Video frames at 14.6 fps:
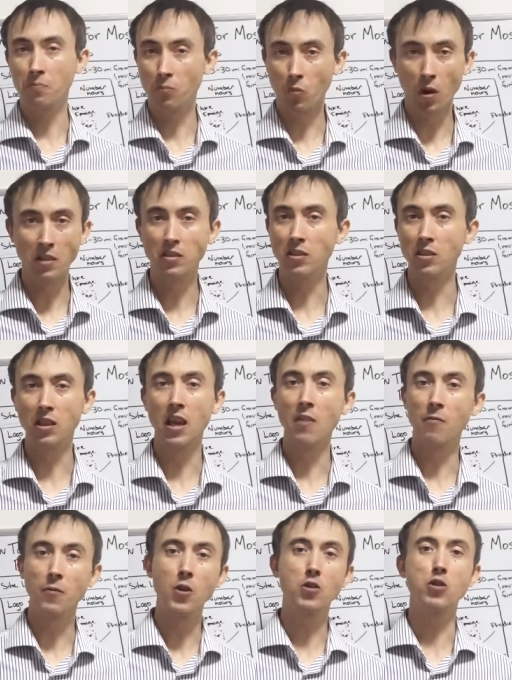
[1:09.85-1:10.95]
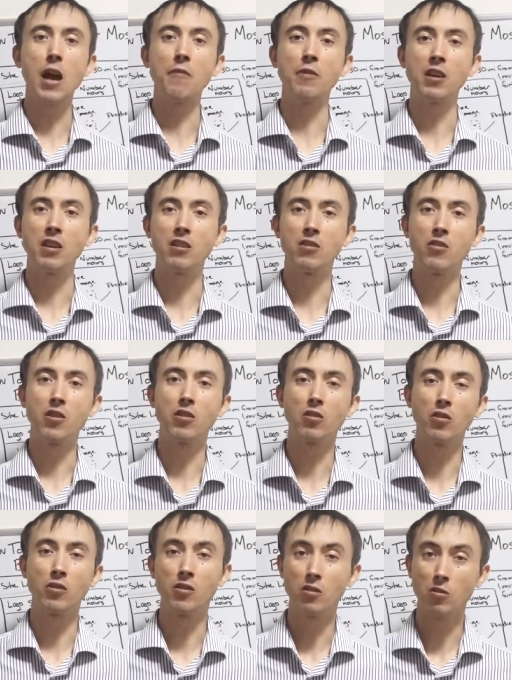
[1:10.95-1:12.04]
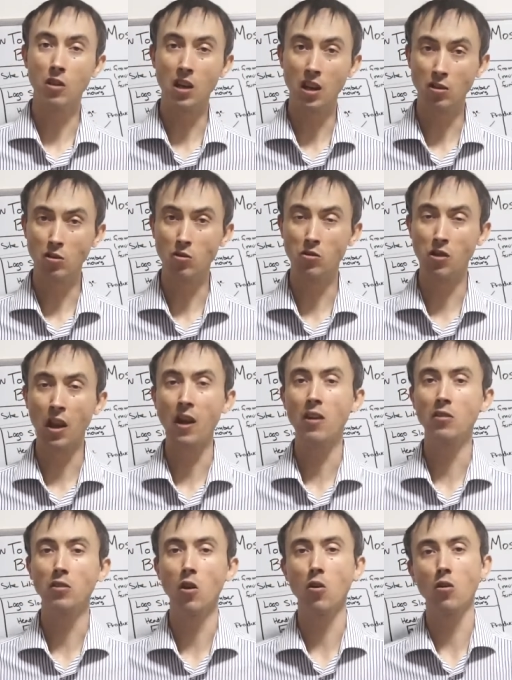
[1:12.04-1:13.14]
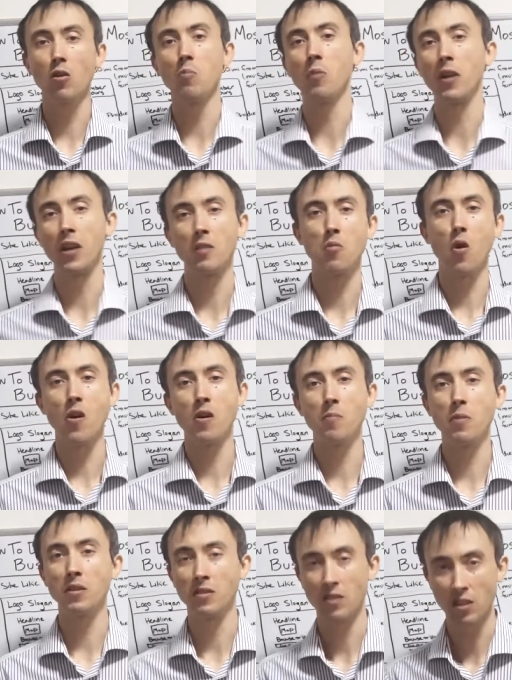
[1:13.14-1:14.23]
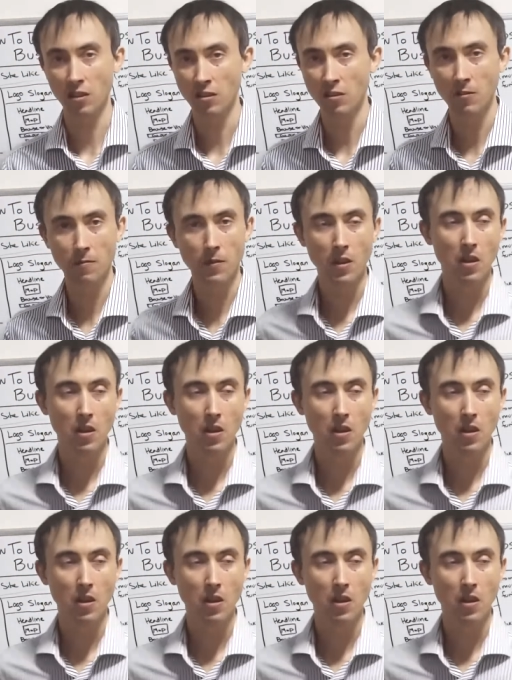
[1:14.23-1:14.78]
wants to get foot traffic into their local brick and mortar business.